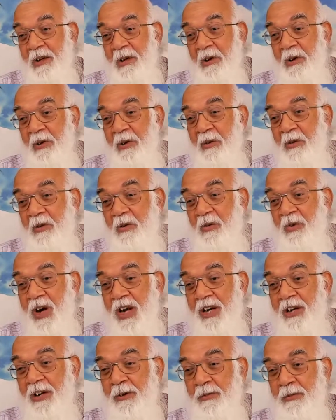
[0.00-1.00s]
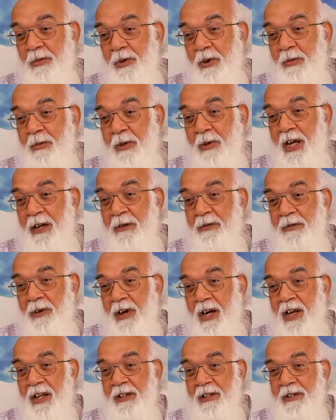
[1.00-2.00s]
Wonderful, my
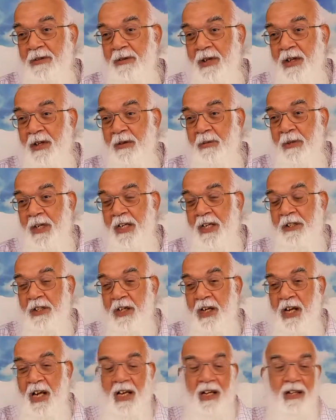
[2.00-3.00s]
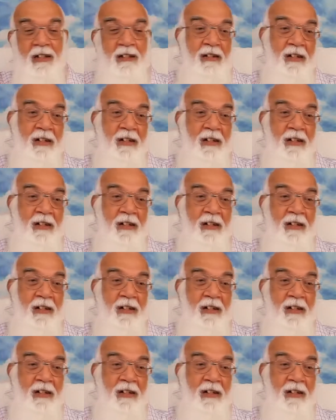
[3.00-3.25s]
friends. We'll meet again